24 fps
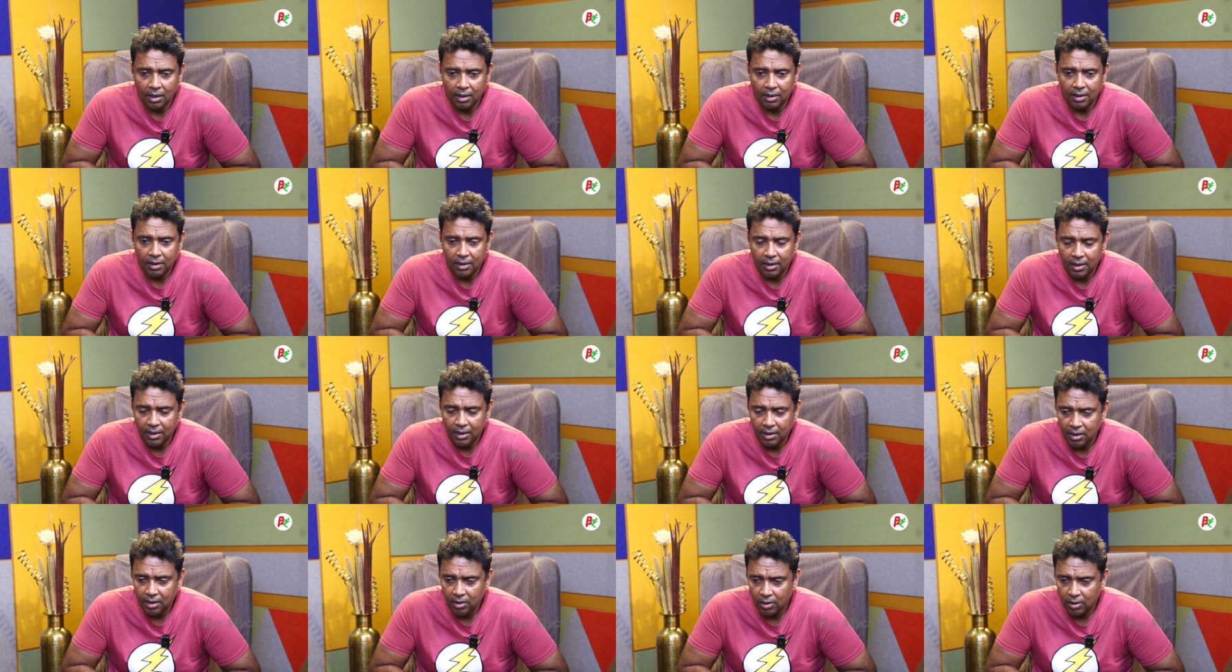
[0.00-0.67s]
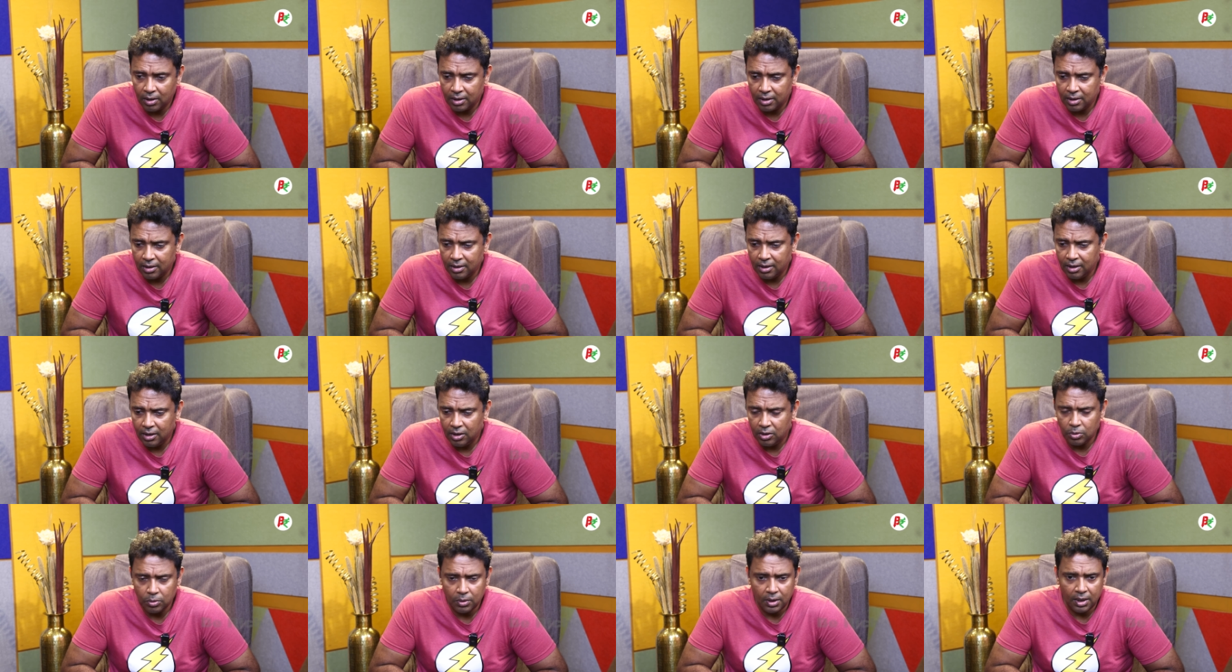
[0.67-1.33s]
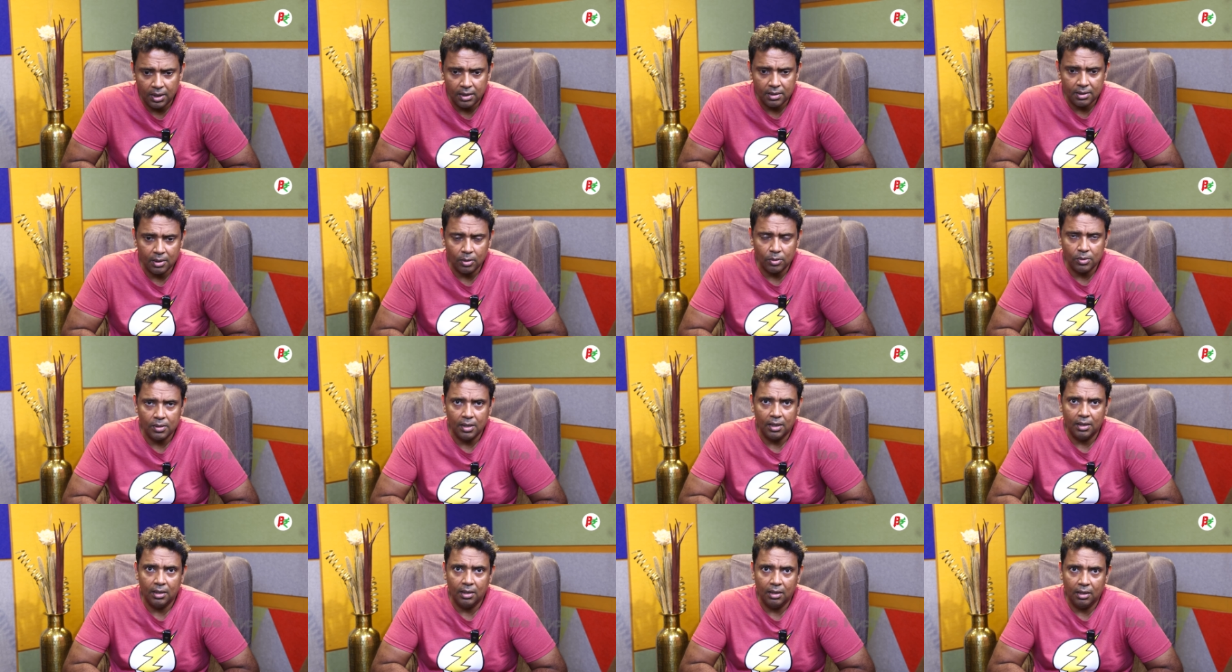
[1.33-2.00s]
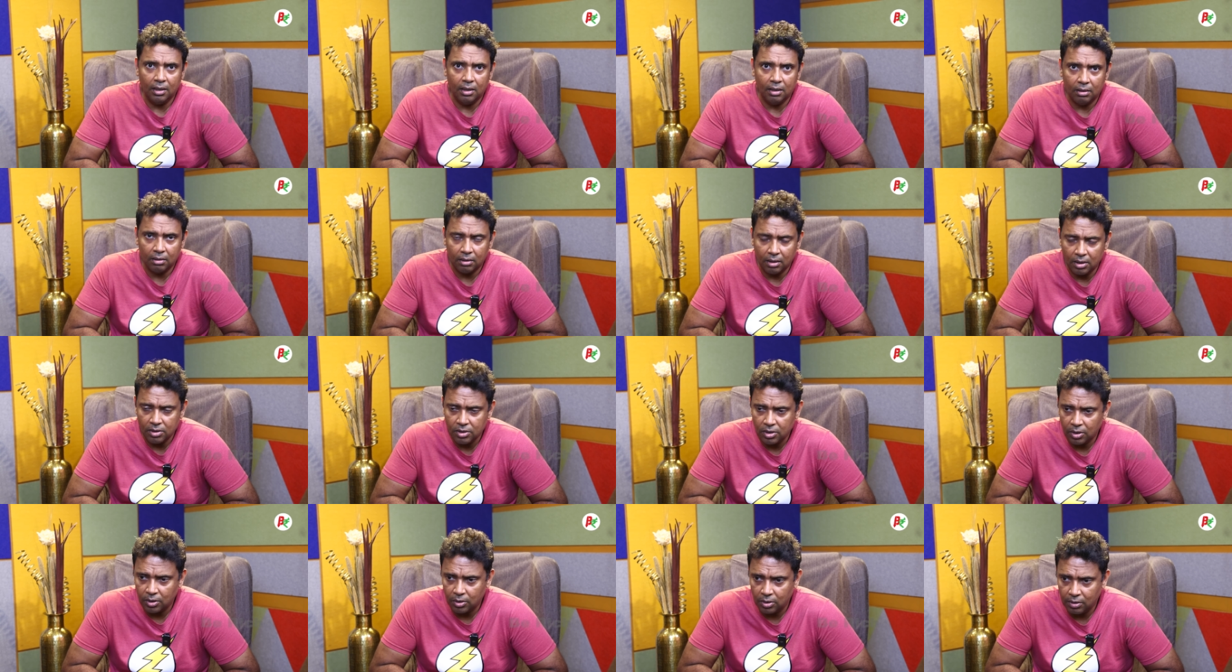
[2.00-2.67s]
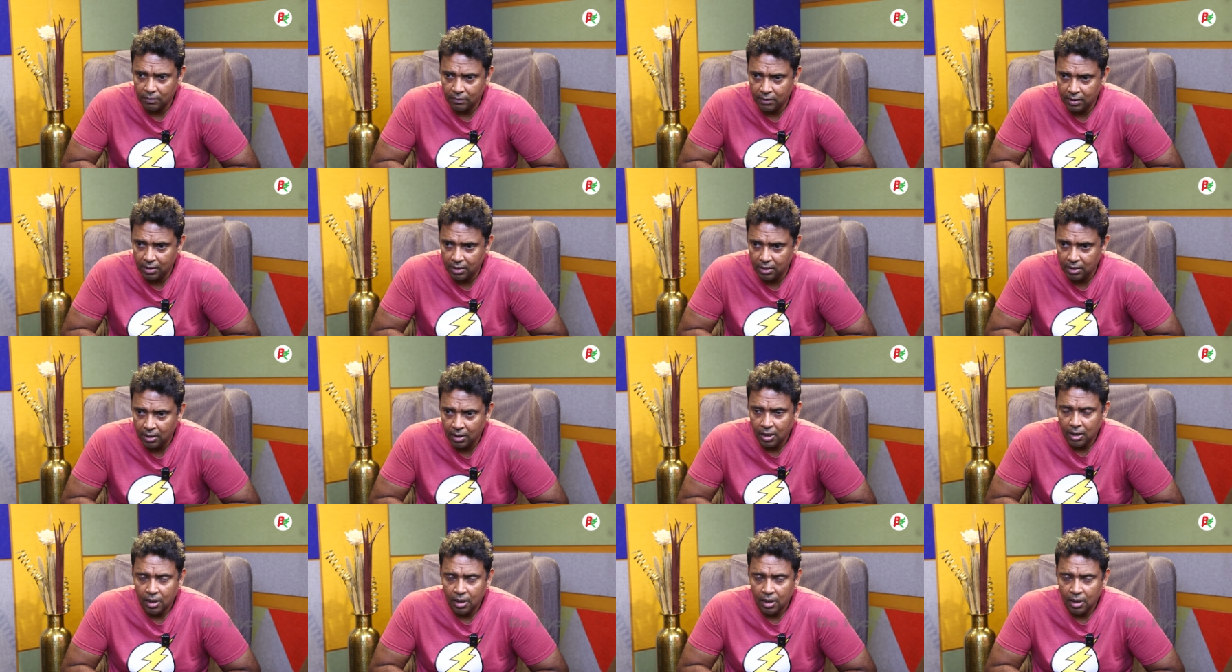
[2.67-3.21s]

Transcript: 180 or 182 days outside India consecutively,